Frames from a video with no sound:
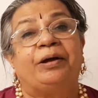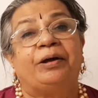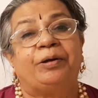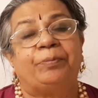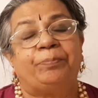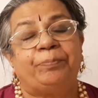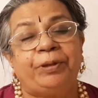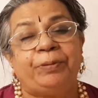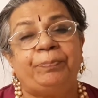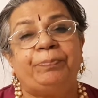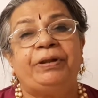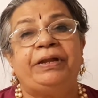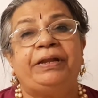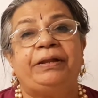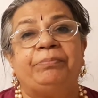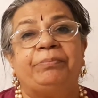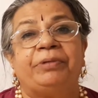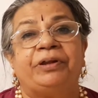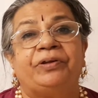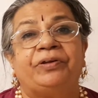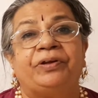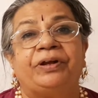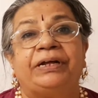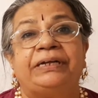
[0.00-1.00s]
people in
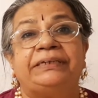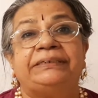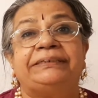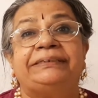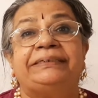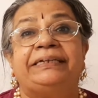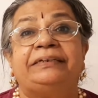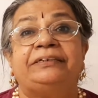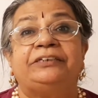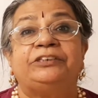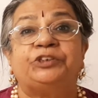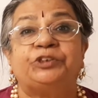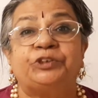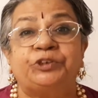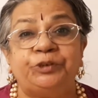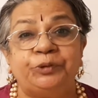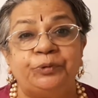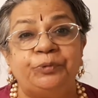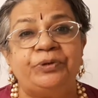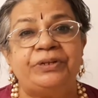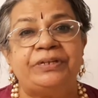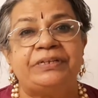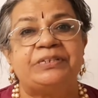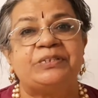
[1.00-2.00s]
Madras that the
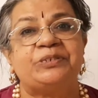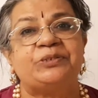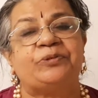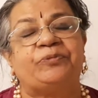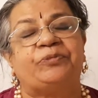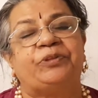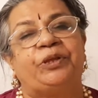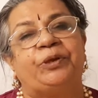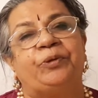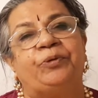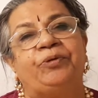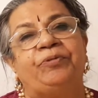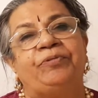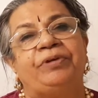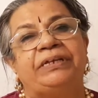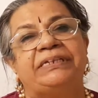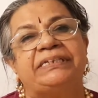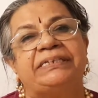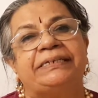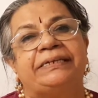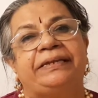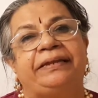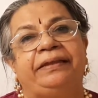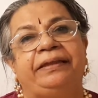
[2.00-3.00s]
students of the
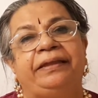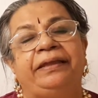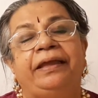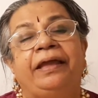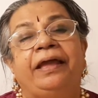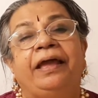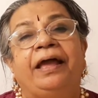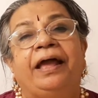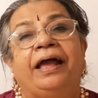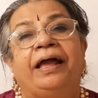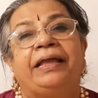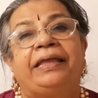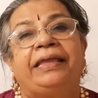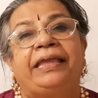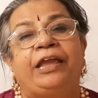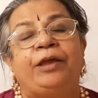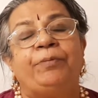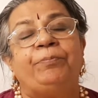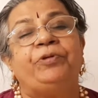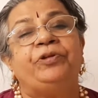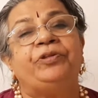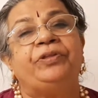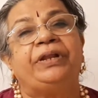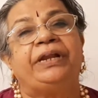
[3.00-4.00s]
university
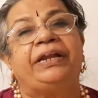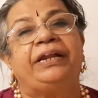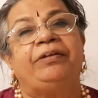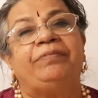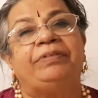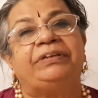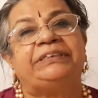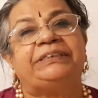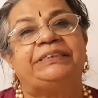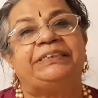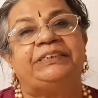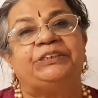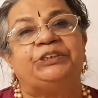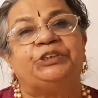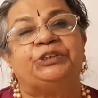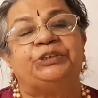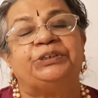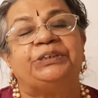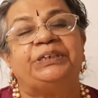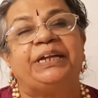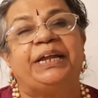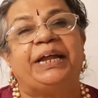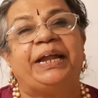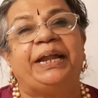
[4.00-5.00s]
came to the railway
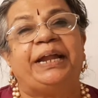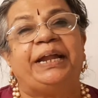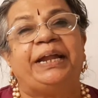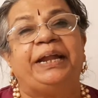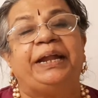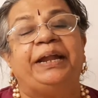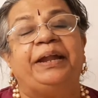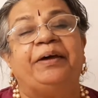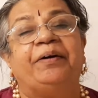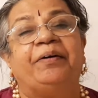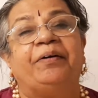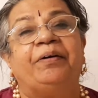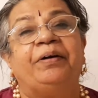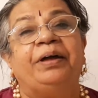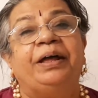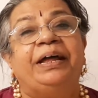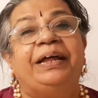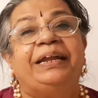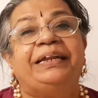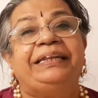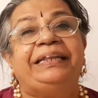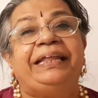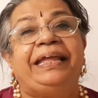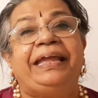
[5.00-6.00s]
station, and
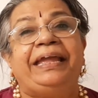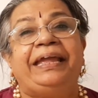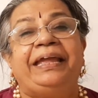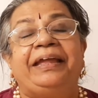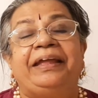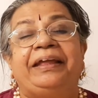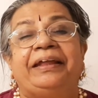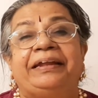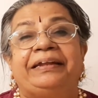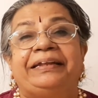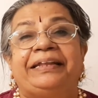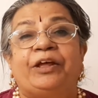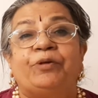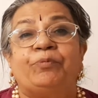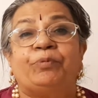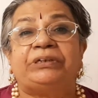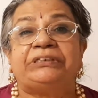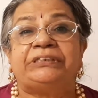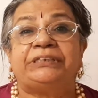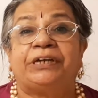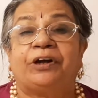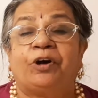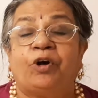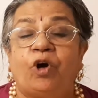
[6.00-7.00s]
there
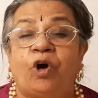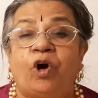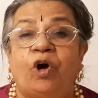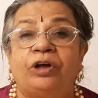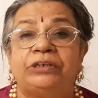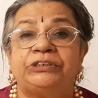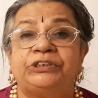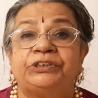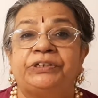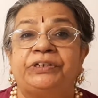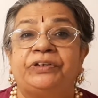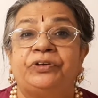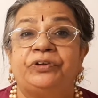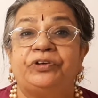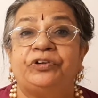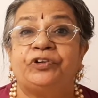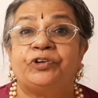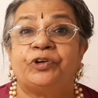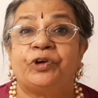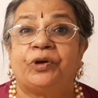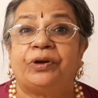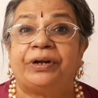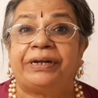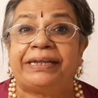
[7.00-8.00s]
was a
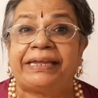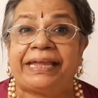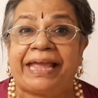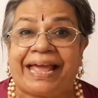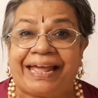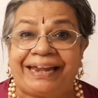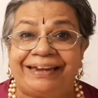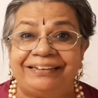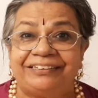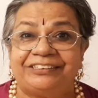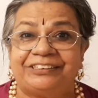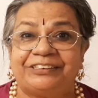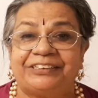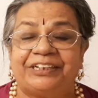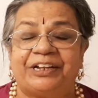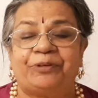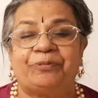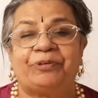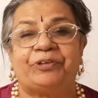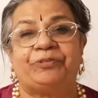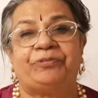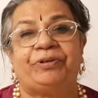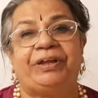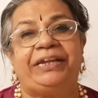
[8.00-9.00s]
horse-drawn carriage that
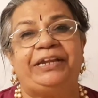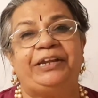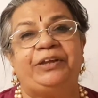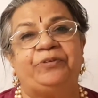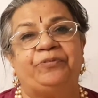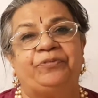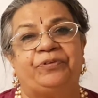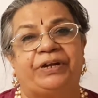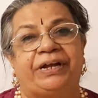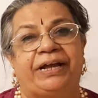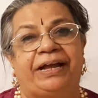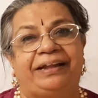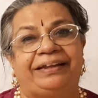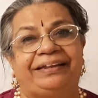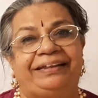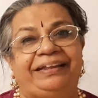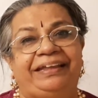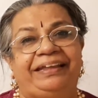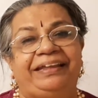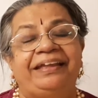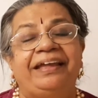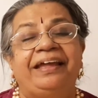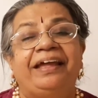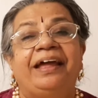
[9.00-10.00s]
was waiting for
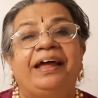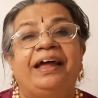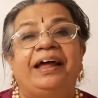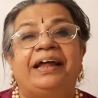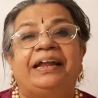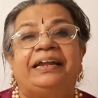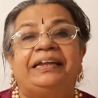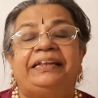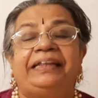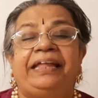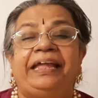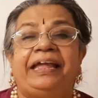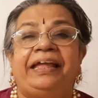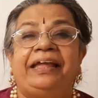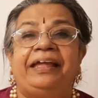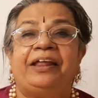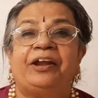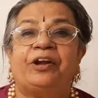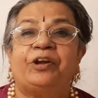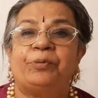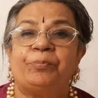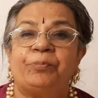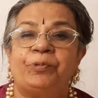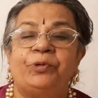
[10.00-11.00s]
Gandhi. They
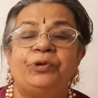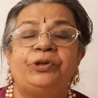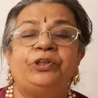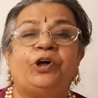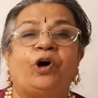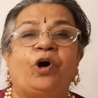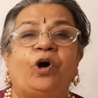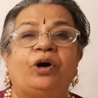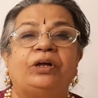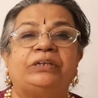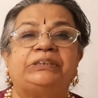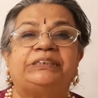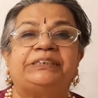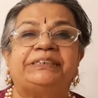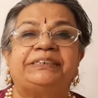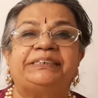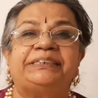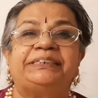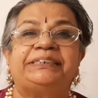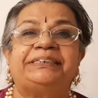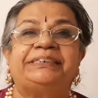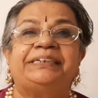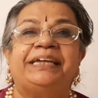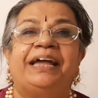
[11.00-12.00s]
removed the
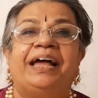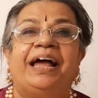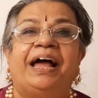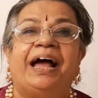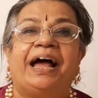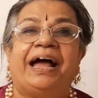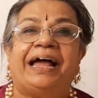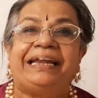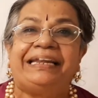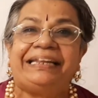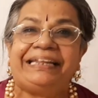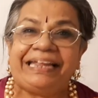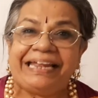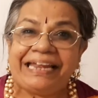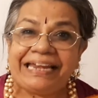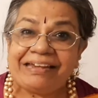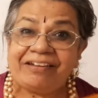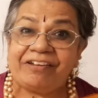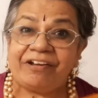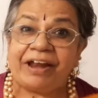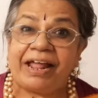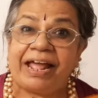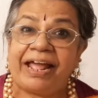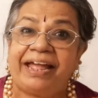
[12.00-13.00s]
horses and they
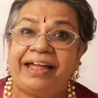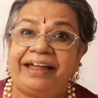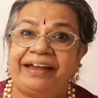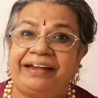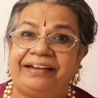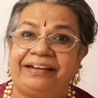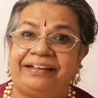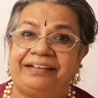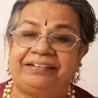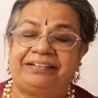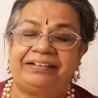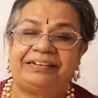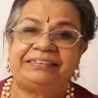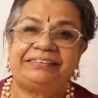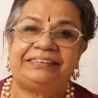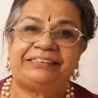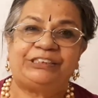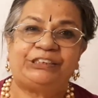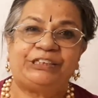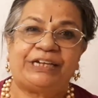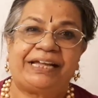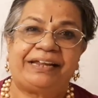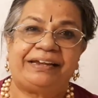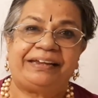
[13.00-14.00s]
dragged the
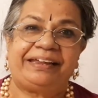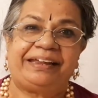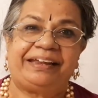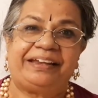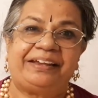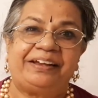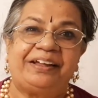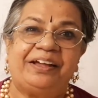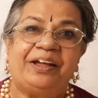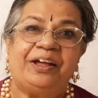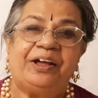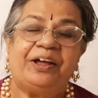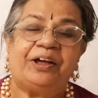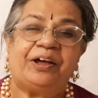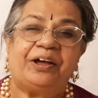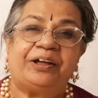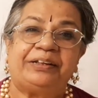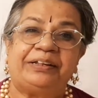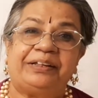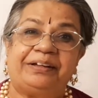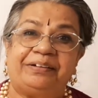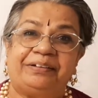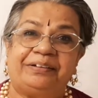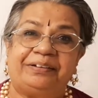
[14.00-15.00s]
chariot,
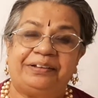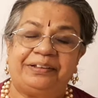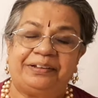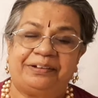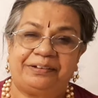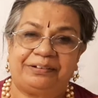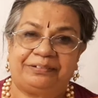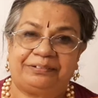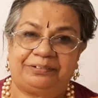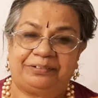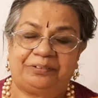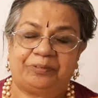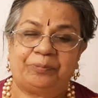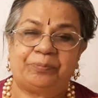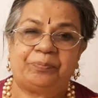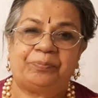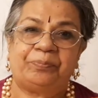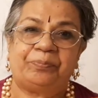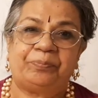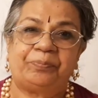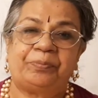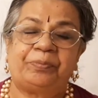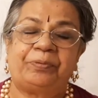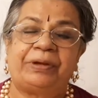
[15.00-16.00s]
the
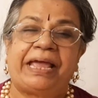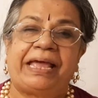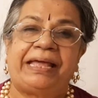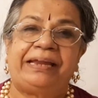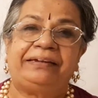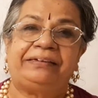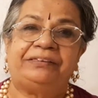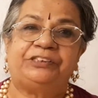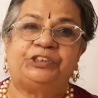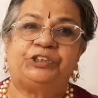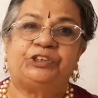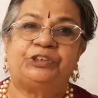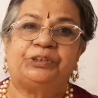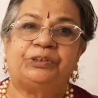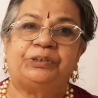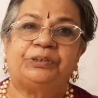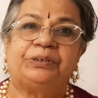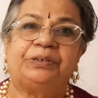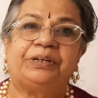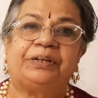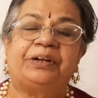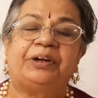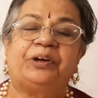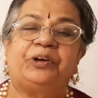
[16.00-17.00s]
carriage
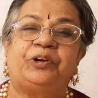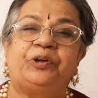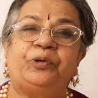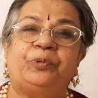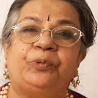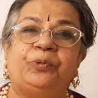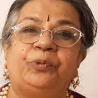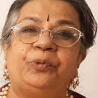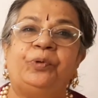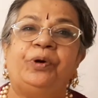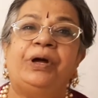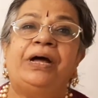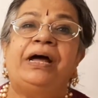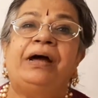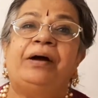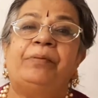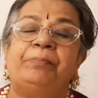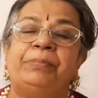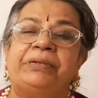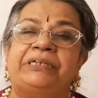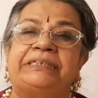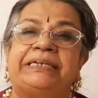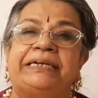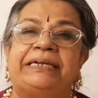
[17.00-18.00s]
to
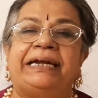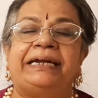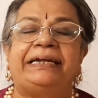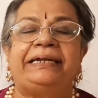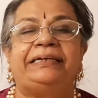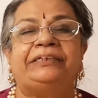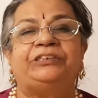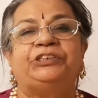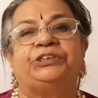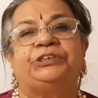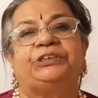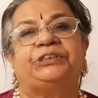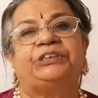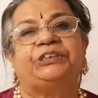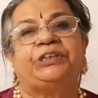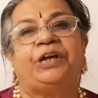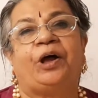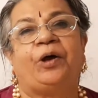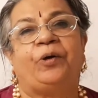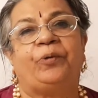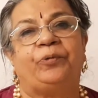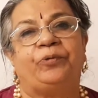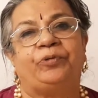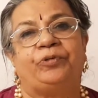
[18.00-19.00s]
Mr. Nateshan's
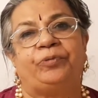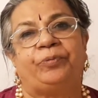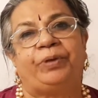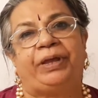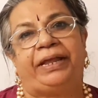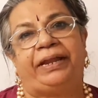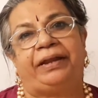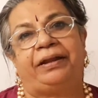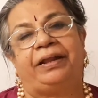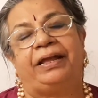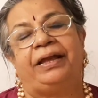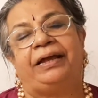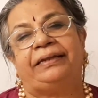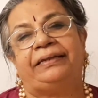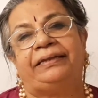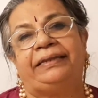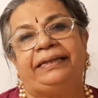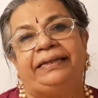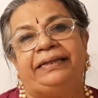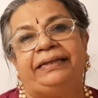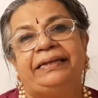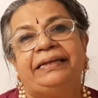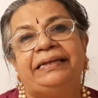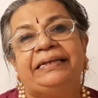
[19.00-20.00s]
house where
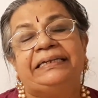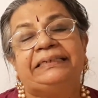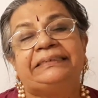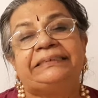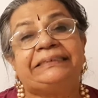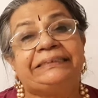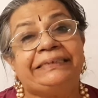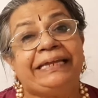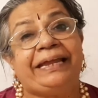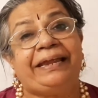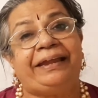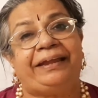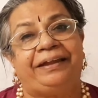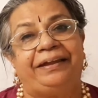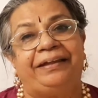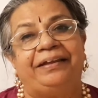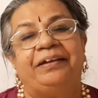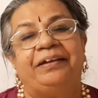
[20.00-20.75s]
Gandhi stayed.